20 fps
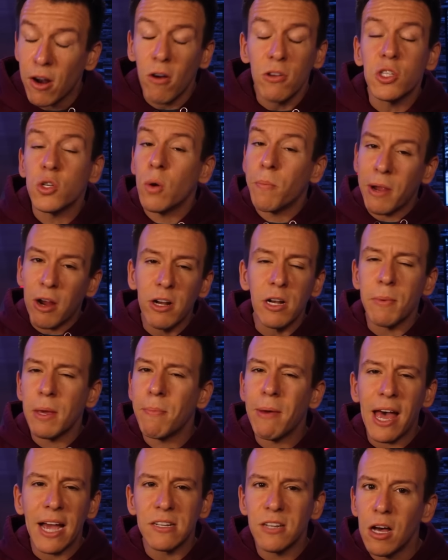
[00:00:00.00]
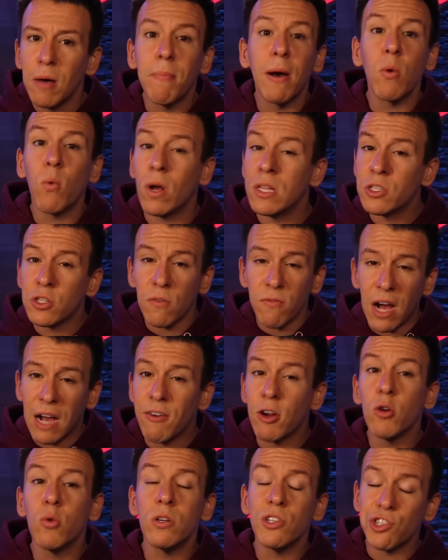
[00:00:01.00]
also appearing to be backed up by one
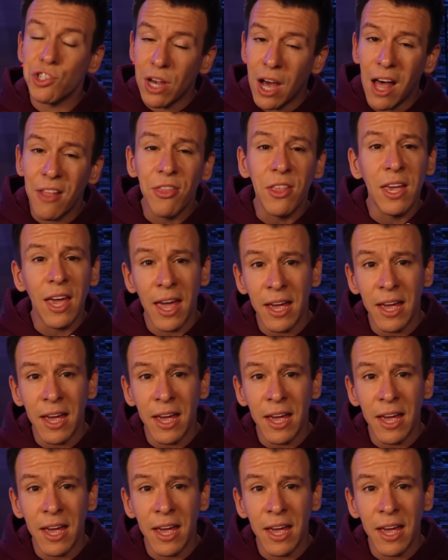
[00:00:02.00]
survivor who was shot in the